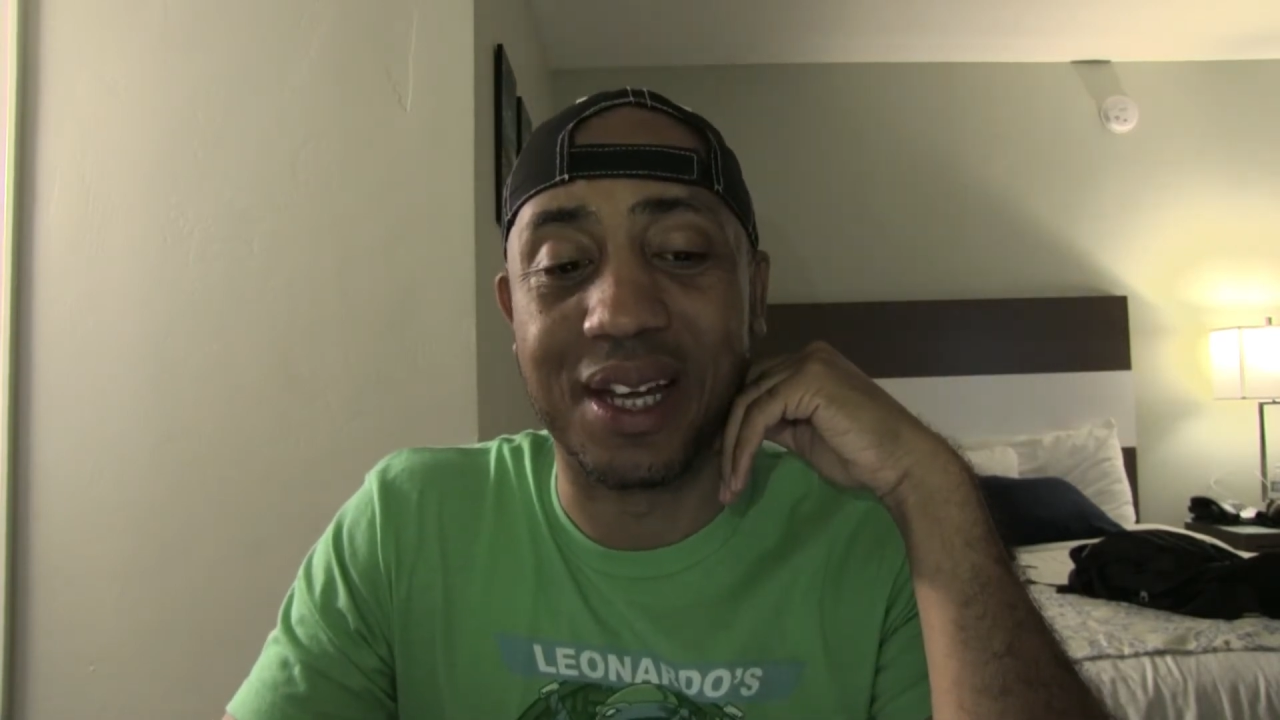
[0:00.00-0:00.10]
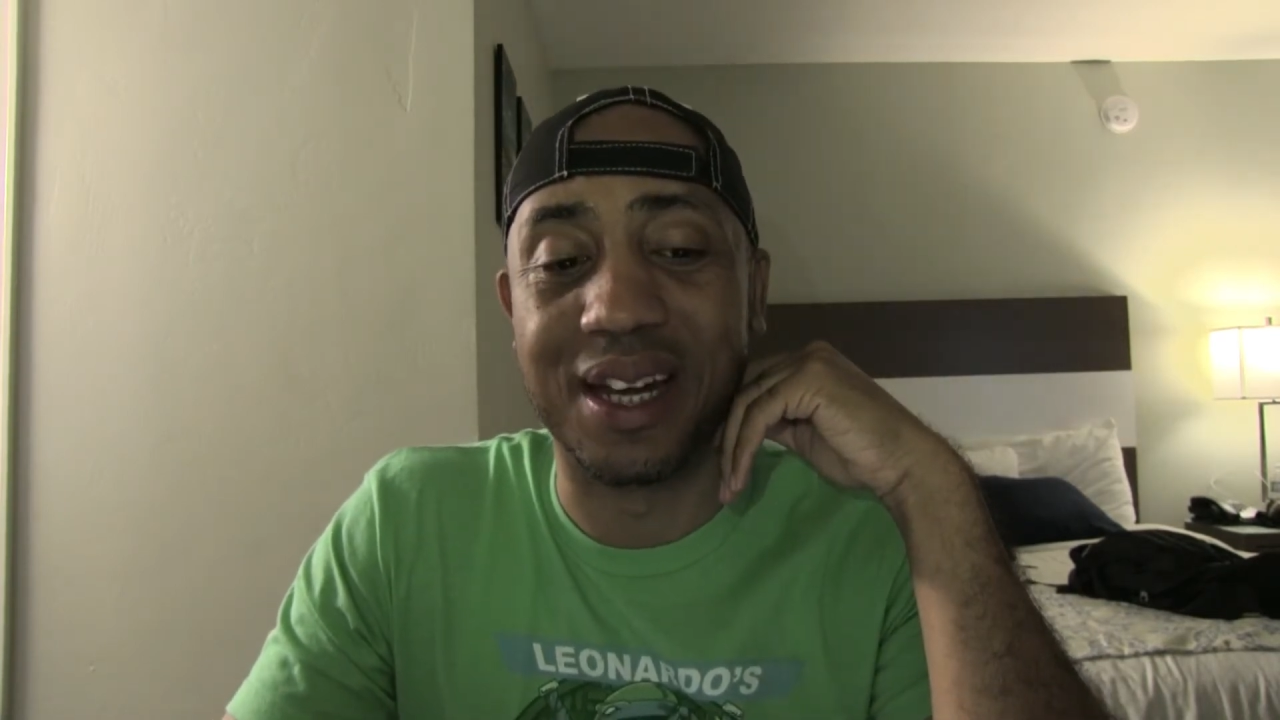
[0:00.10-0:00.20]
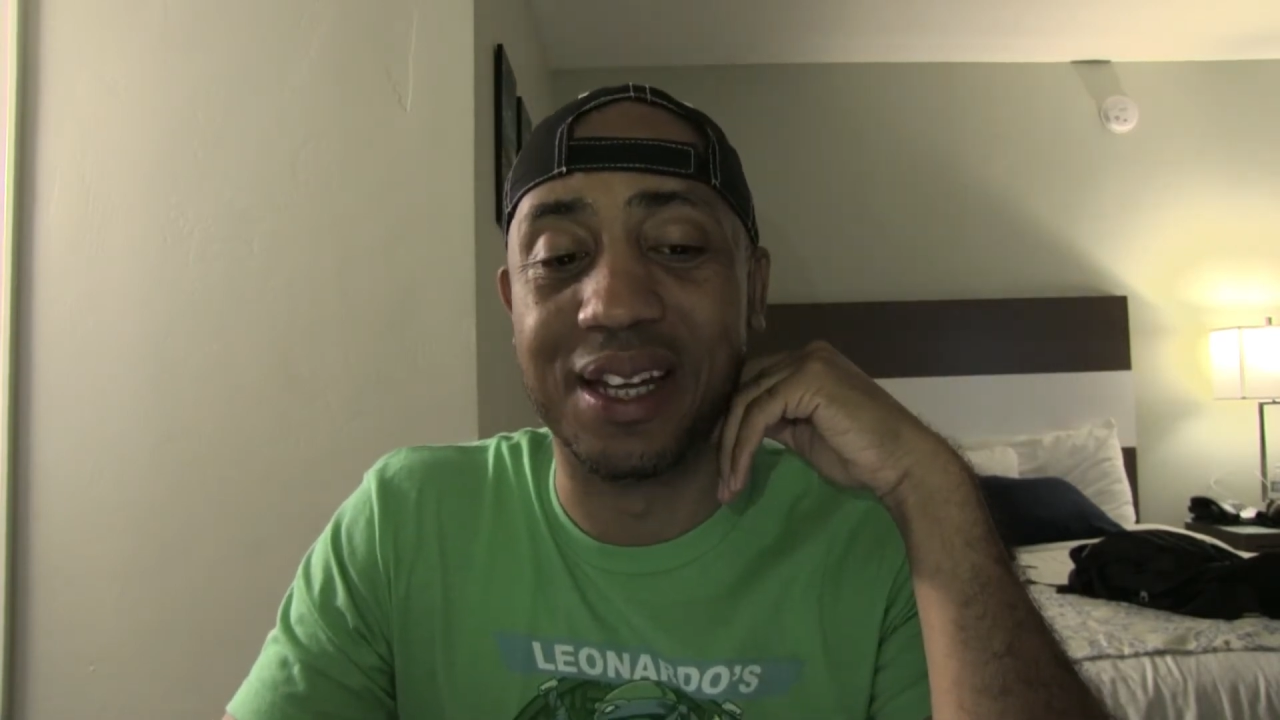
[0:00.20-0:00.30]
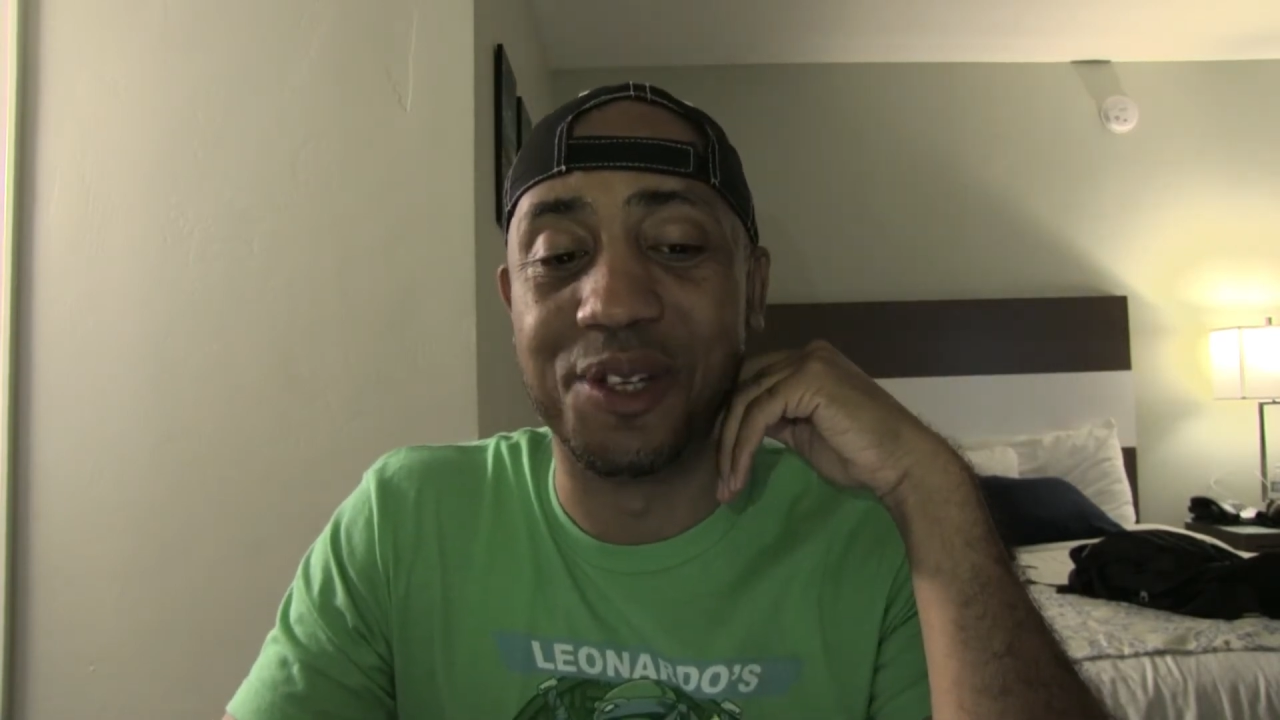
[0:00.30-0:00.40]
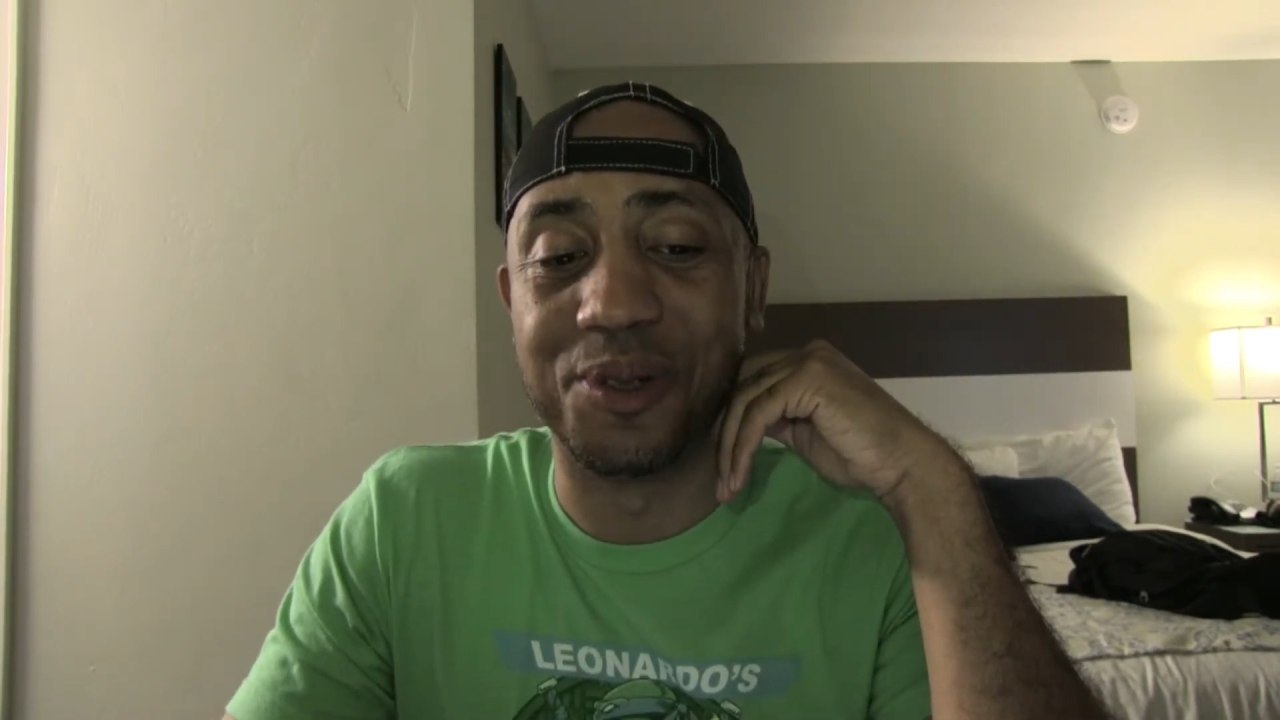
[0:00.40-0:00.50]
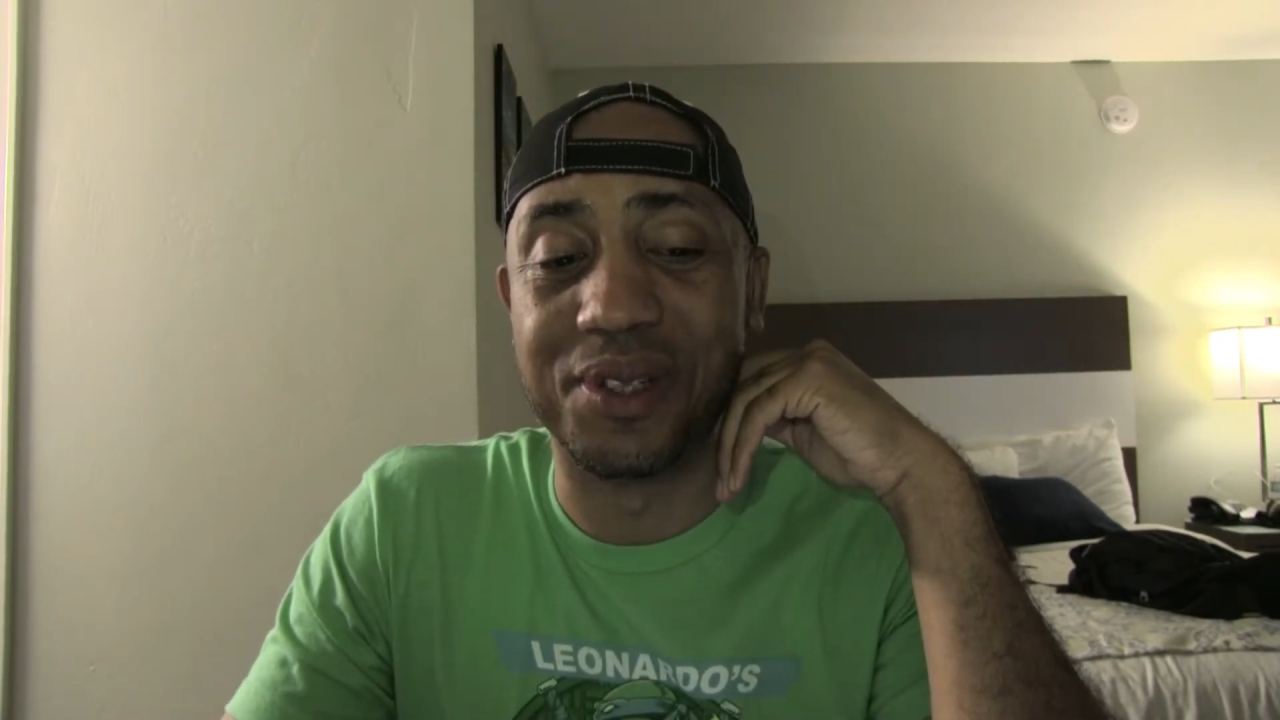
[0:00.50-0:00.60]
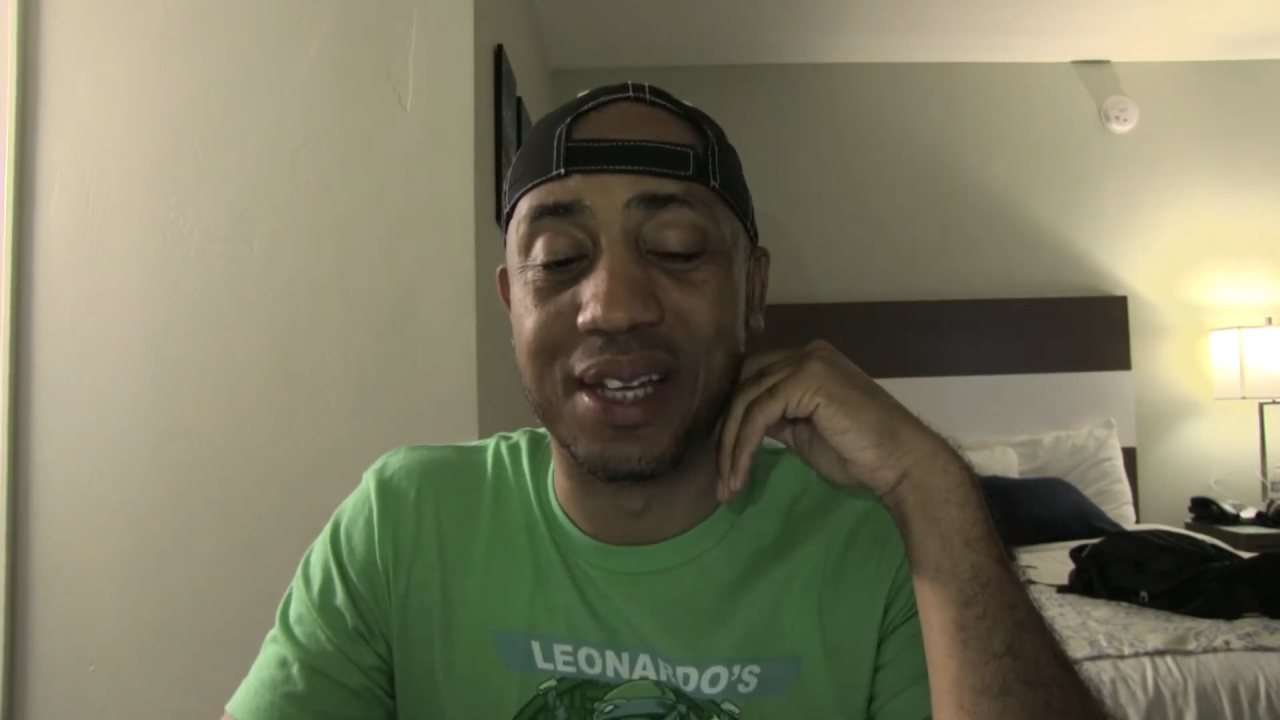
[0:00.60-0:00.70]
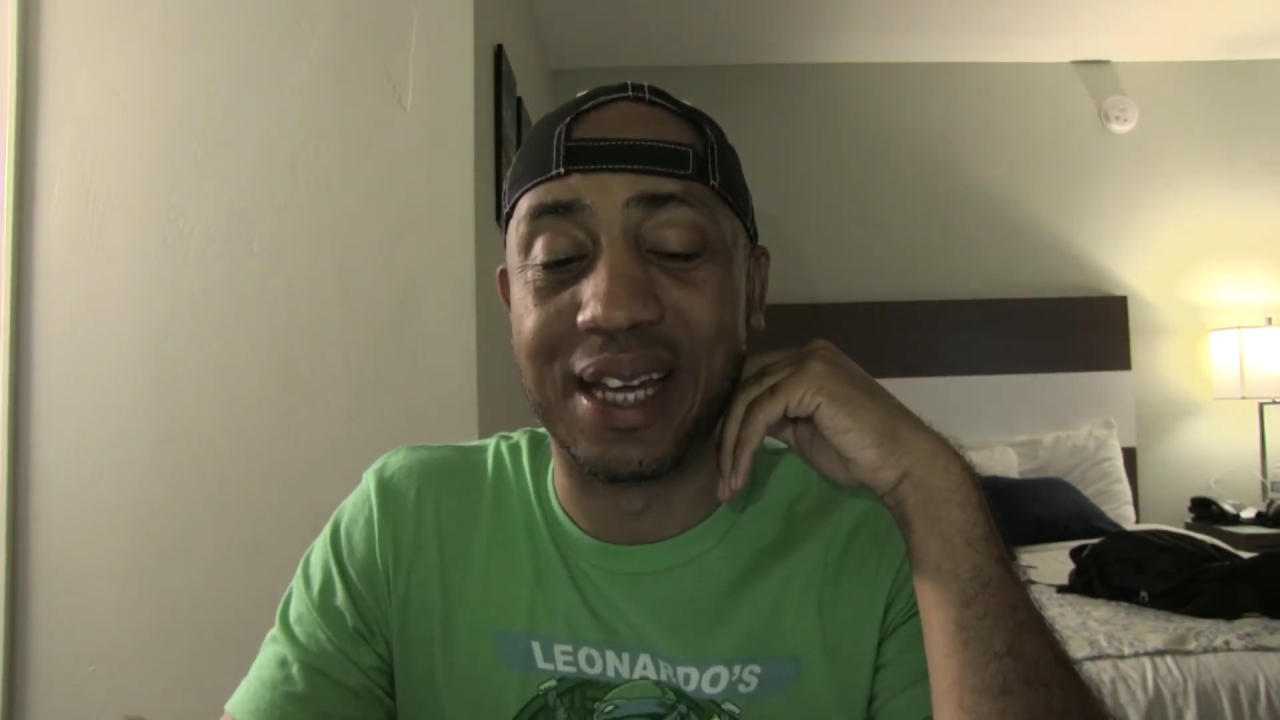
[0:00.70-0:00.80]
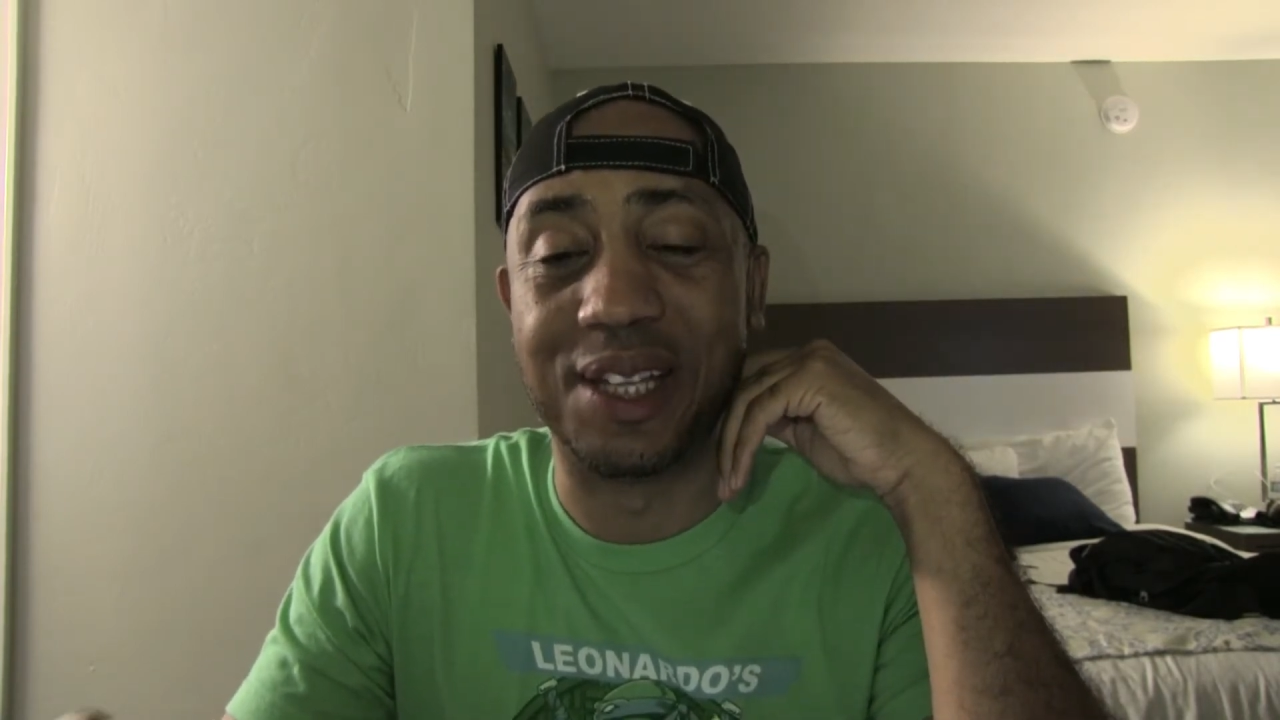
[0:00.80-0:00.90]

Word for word: kind of interesting.